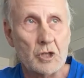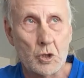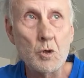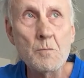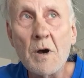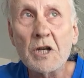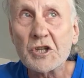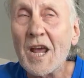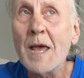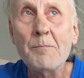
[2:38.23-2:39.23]
too much
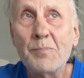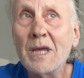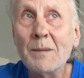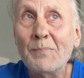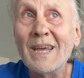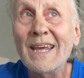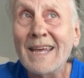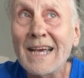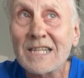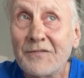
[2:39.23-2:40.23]

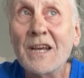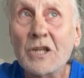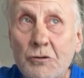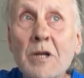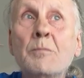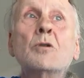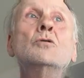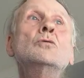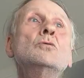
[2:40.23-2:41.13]
MPPS Big Tree Blues.